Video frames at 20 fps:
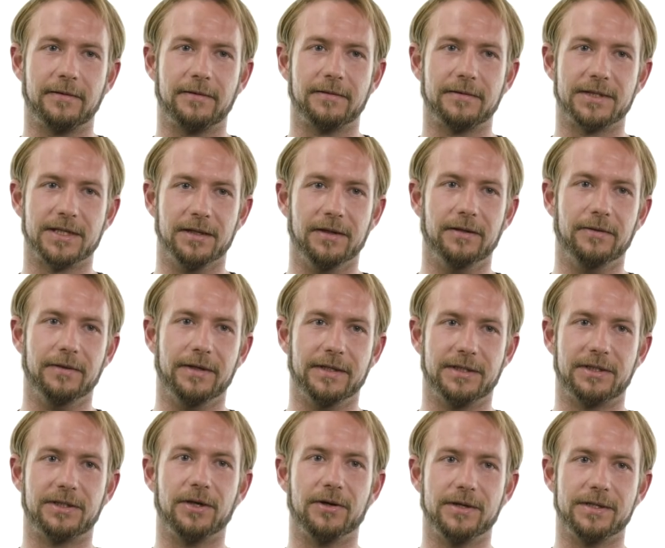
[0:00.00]
So
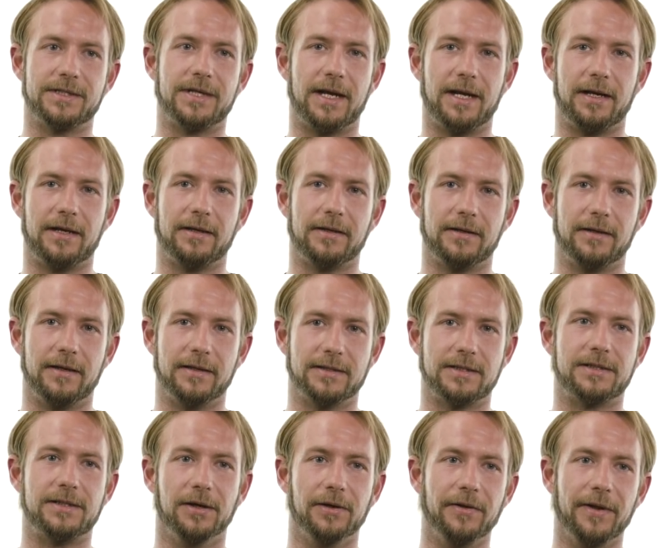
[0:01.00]
it's Thursday, it's
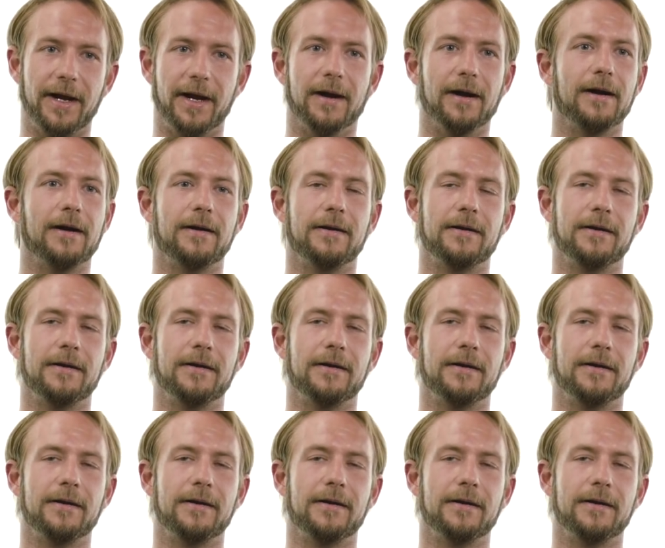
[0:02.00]
still there